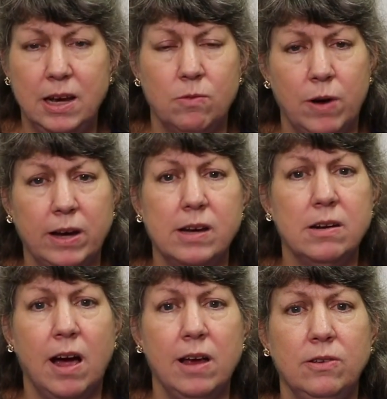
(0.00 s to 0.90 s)
it
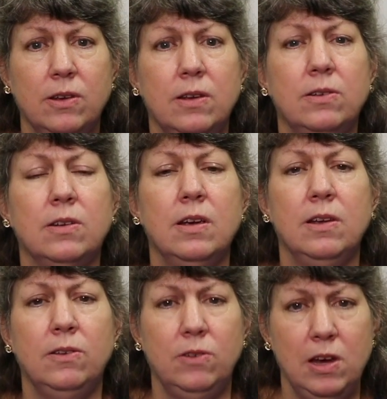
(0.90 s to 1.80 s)
recognizes
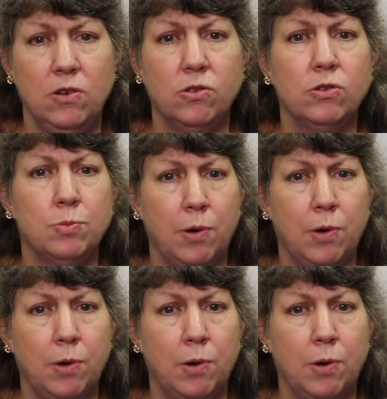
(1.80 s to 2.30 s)
seizures